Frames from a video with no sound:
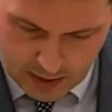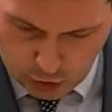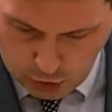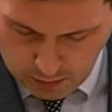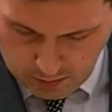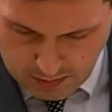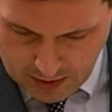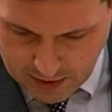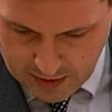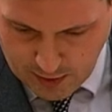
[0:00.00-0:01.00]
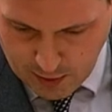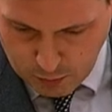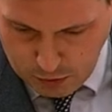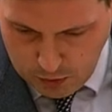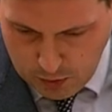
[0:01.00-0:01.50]
Stuart McMillan
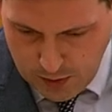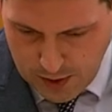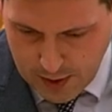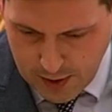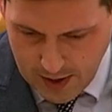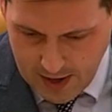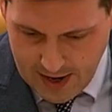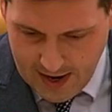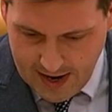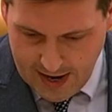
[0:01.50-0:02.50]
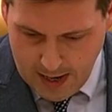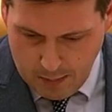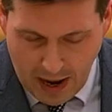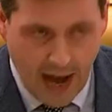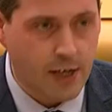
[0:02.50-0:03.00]
spoke with
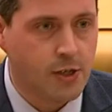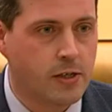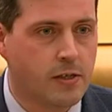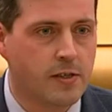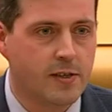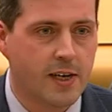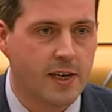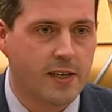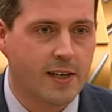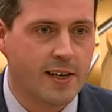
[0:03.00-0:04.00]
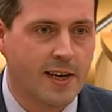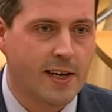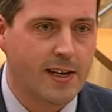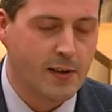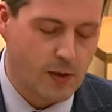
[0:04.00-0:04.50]
a passion that
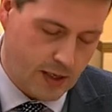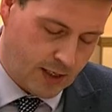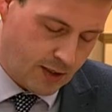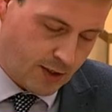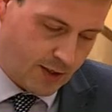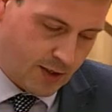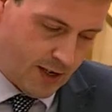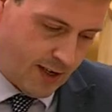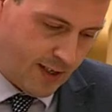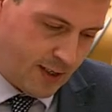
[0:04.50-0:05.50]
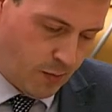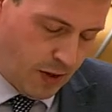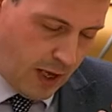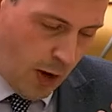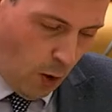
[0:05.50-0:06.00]
is
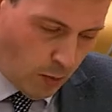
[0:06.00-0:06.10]
something he